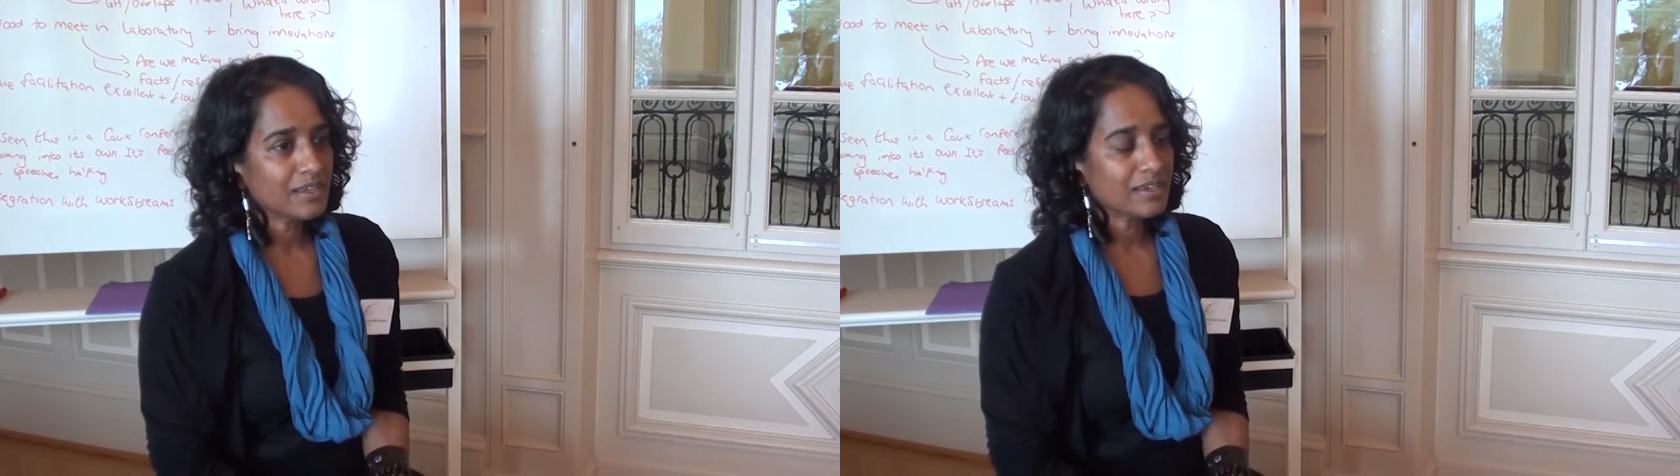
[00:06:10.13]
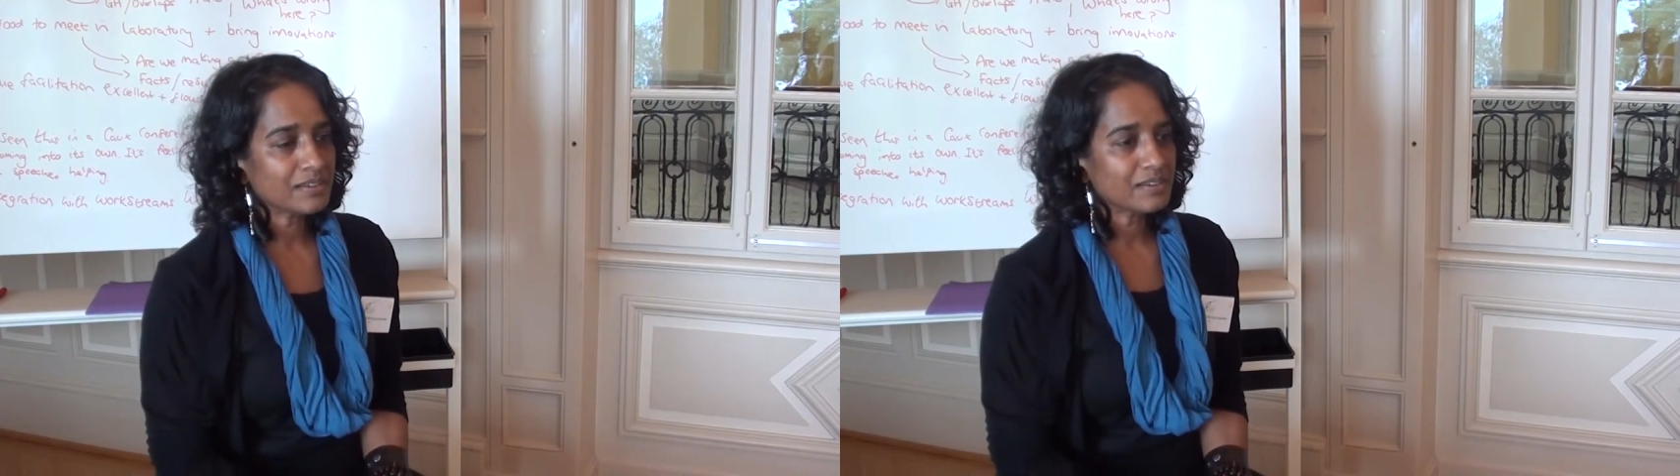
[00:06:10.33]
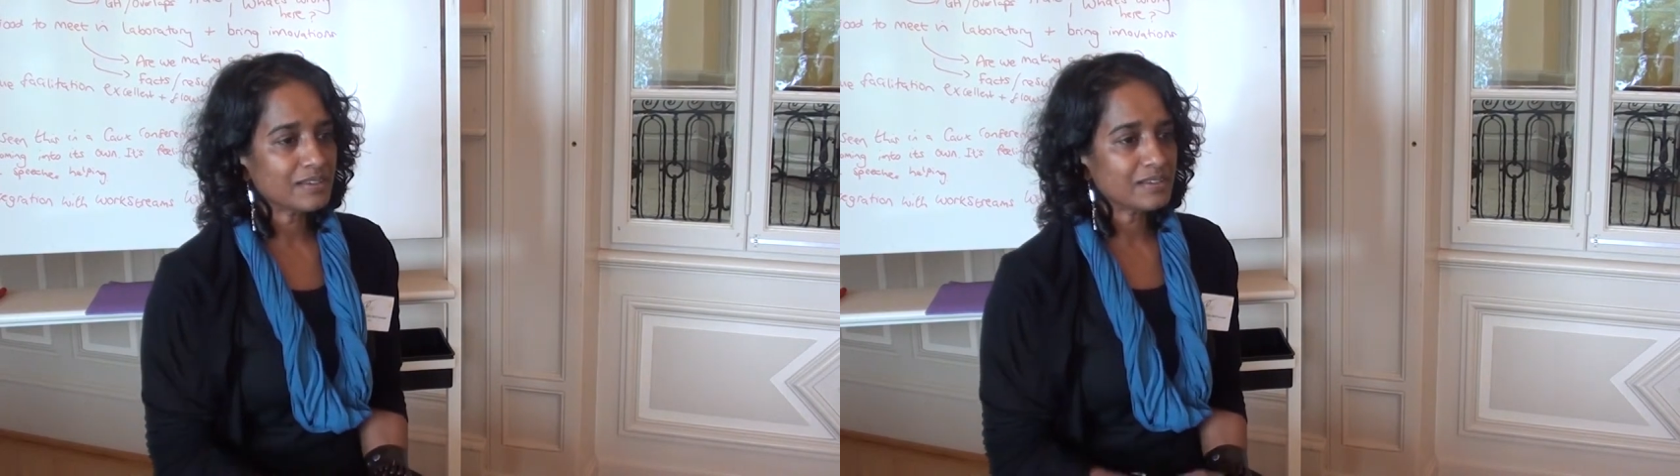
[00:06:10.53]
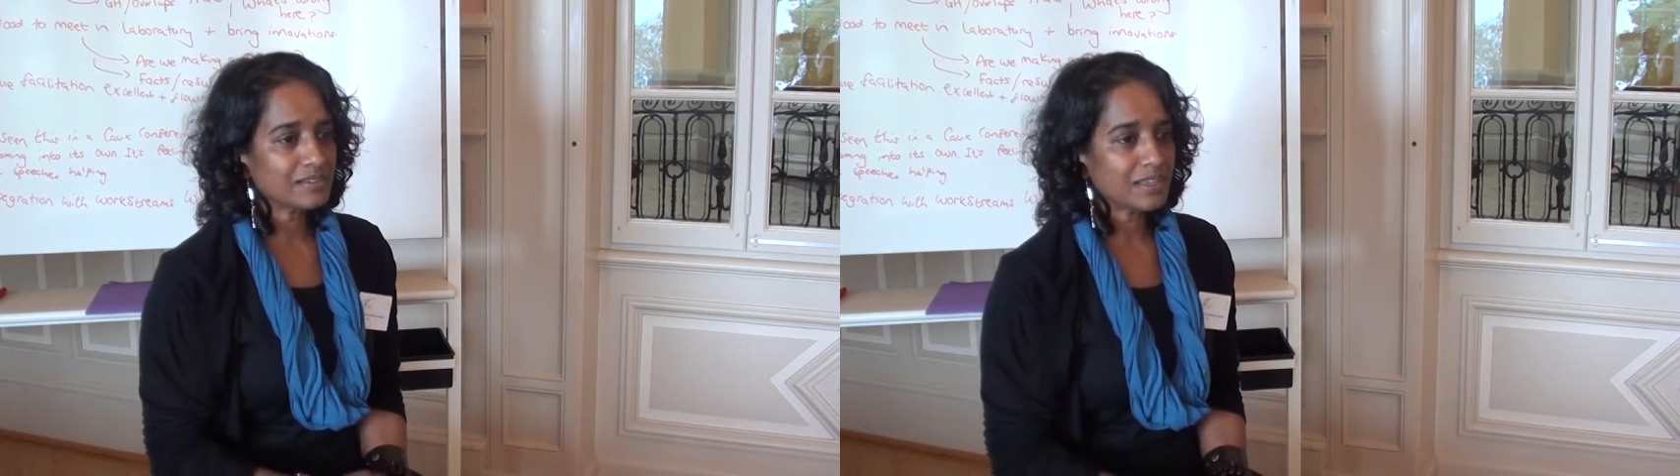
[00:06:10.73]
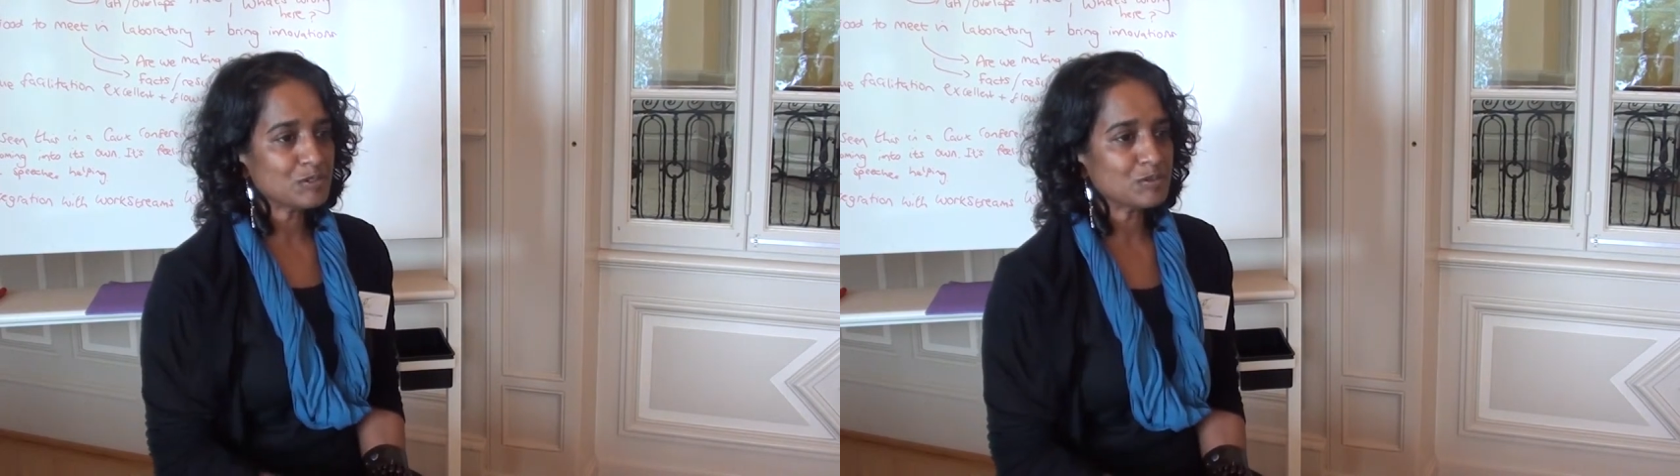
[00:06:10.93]
And
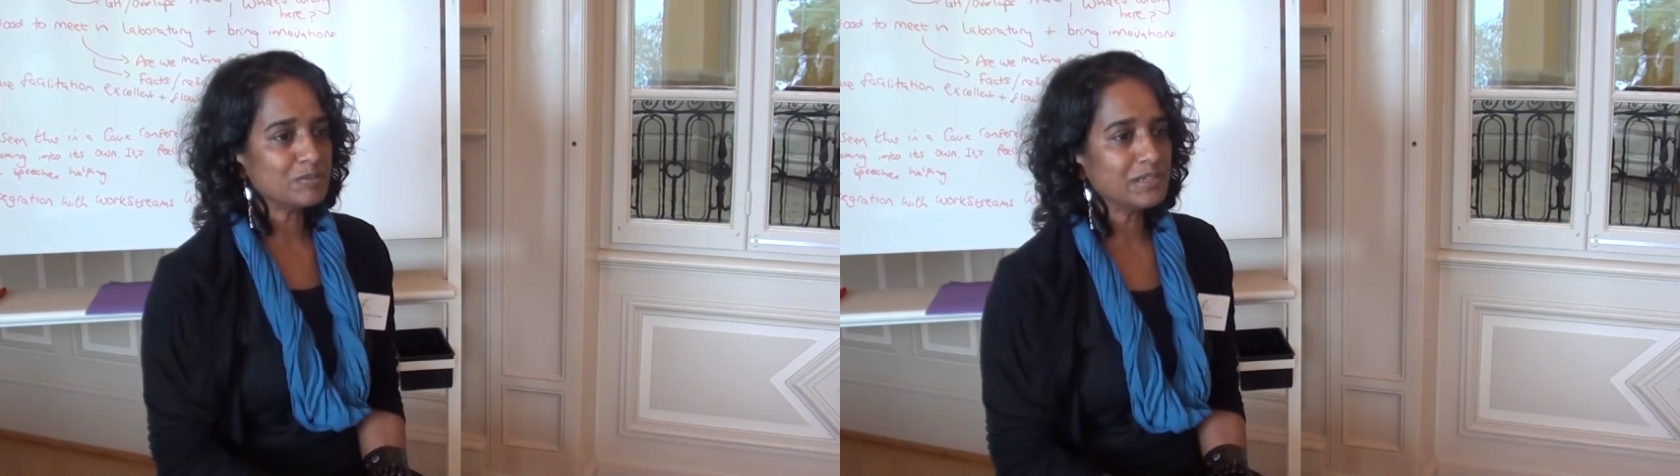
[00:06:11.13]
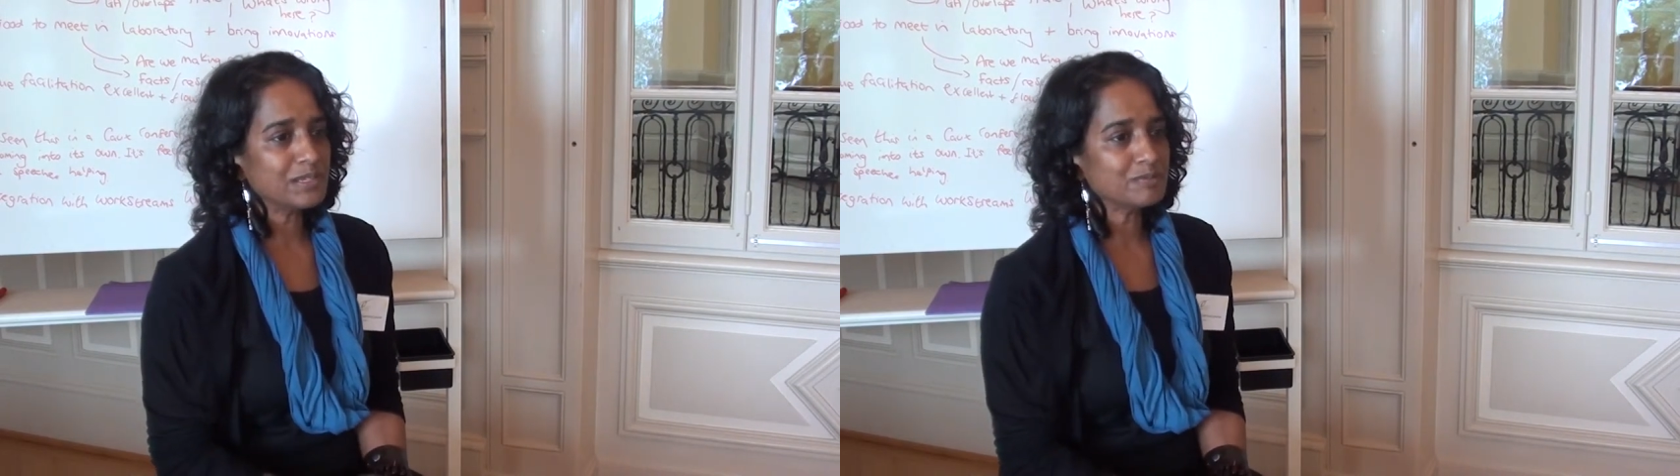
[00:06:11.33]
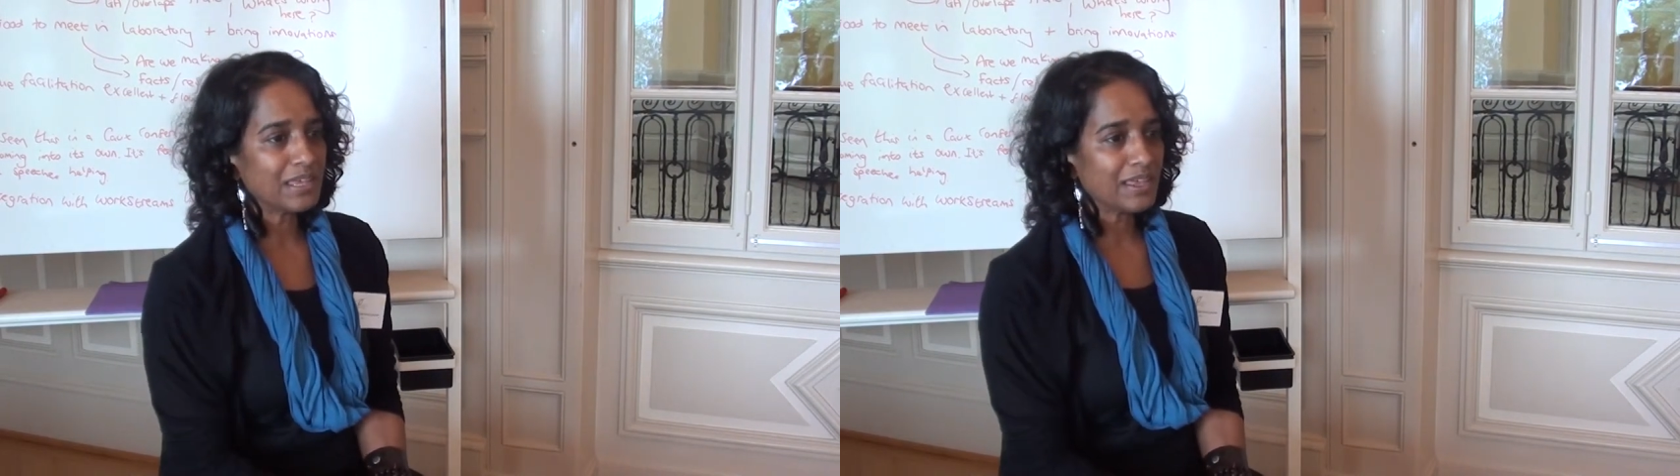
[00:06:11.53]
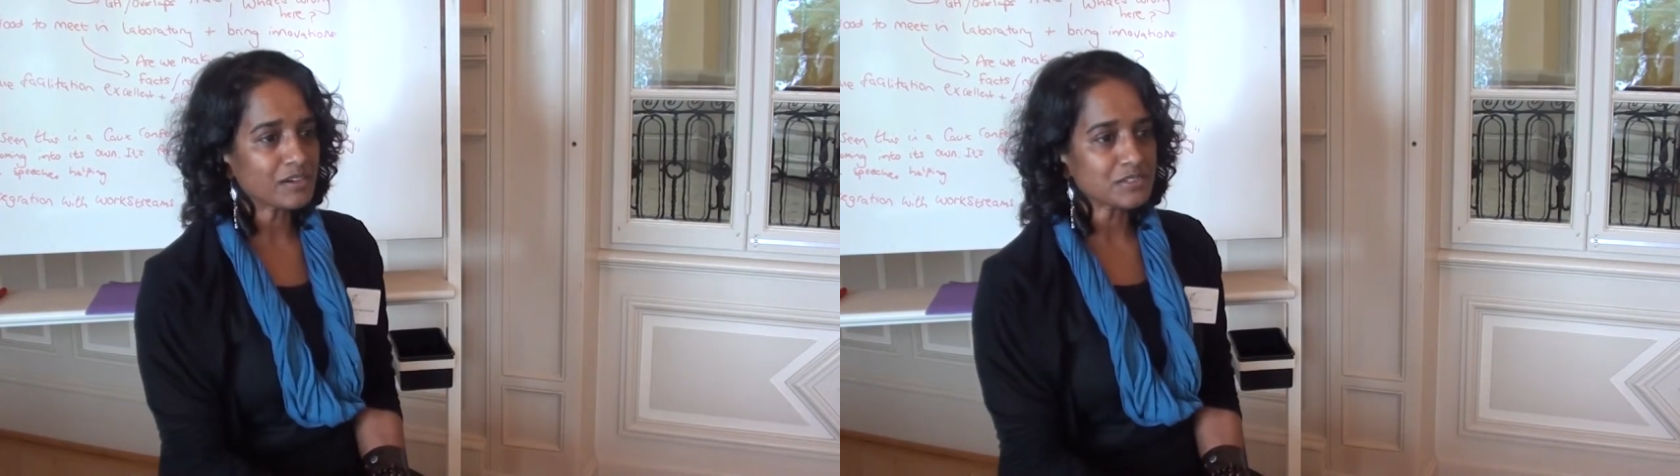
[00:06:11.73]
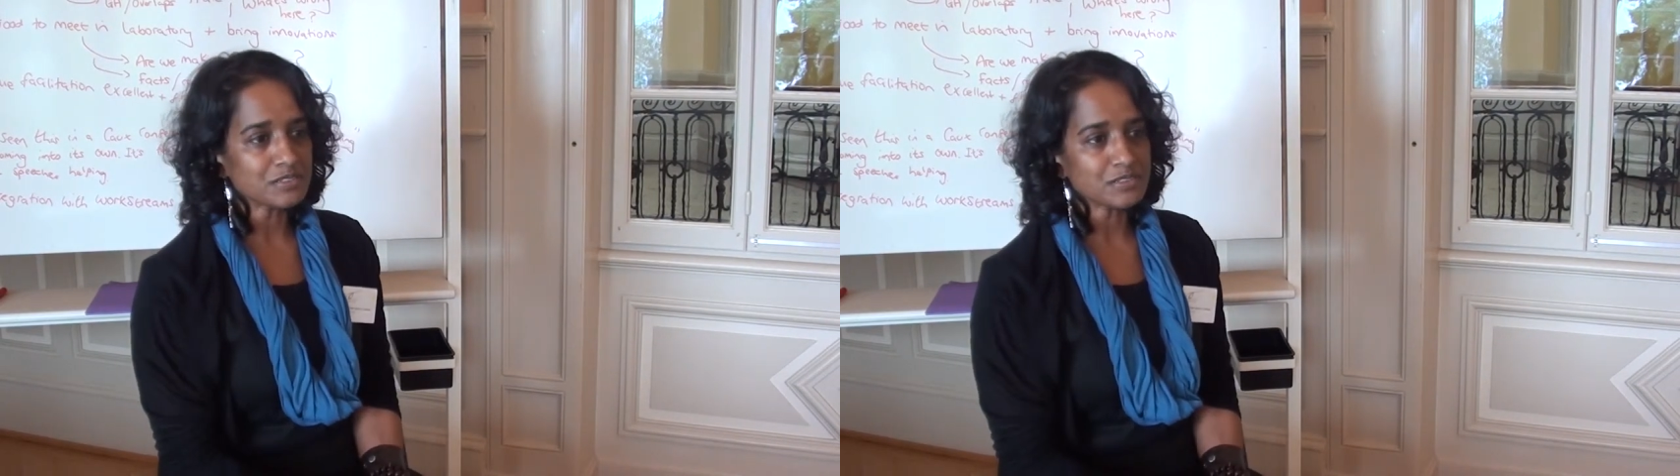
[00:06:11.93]
that would be in my
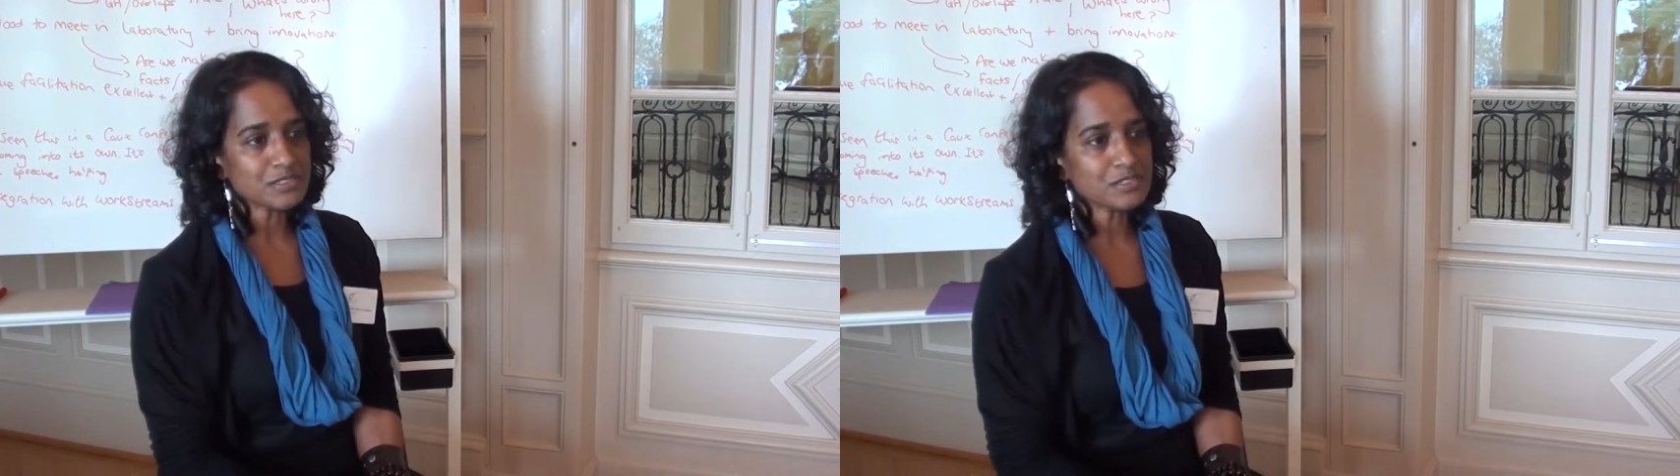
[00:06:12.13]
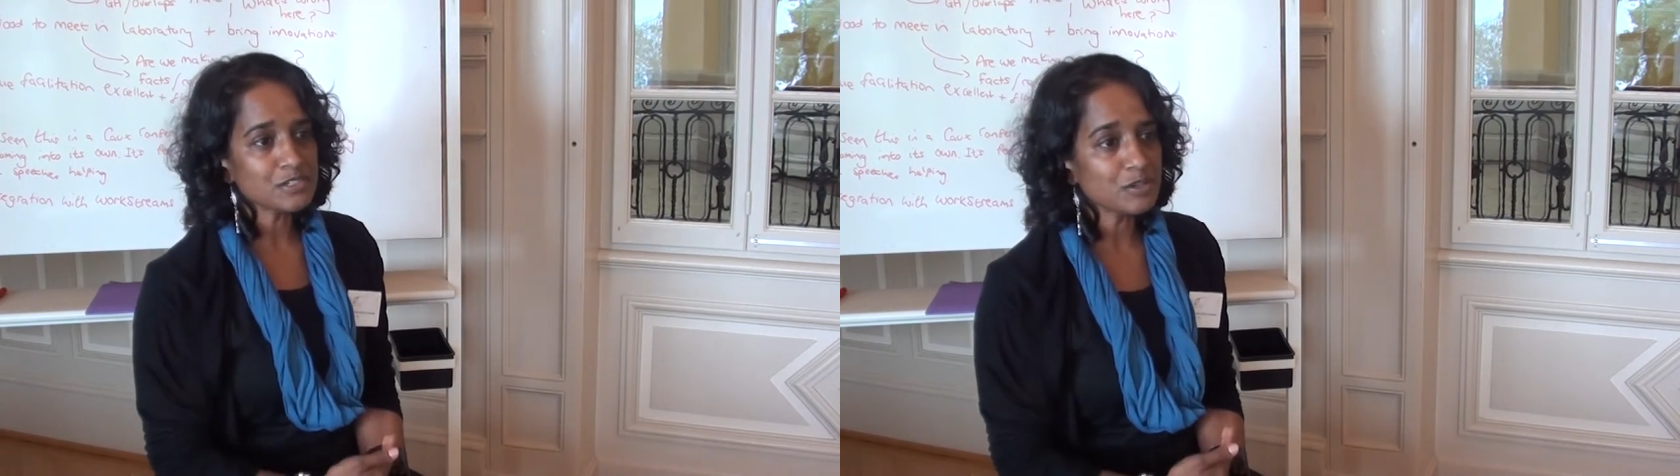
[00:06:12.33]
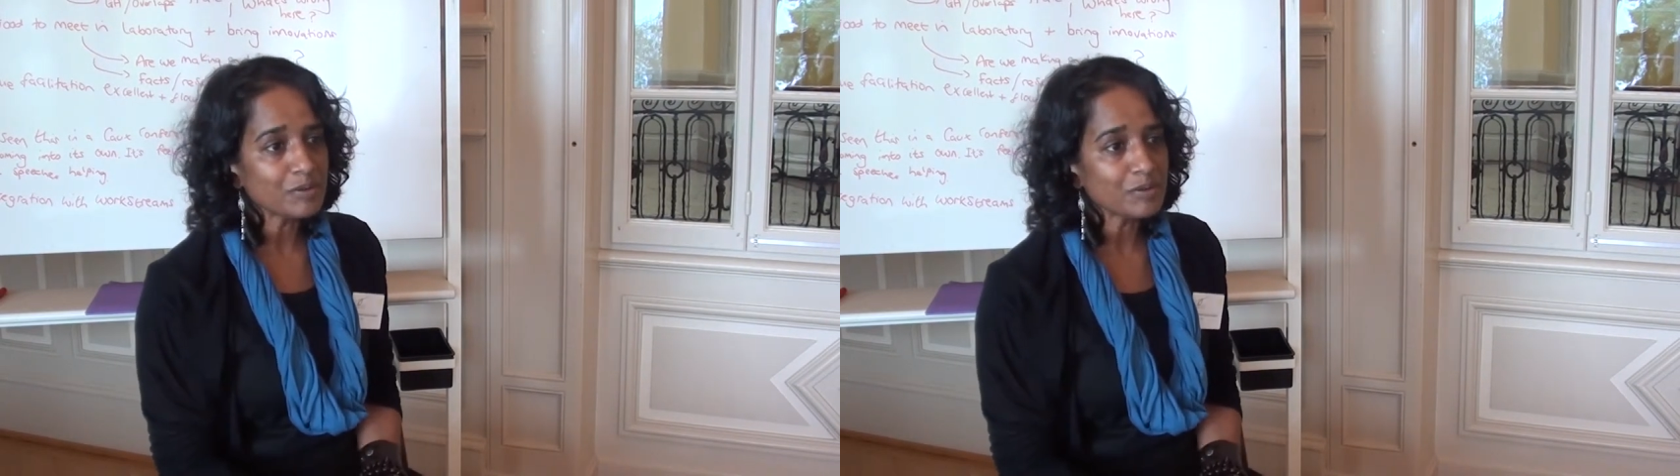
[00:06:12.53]
actions, is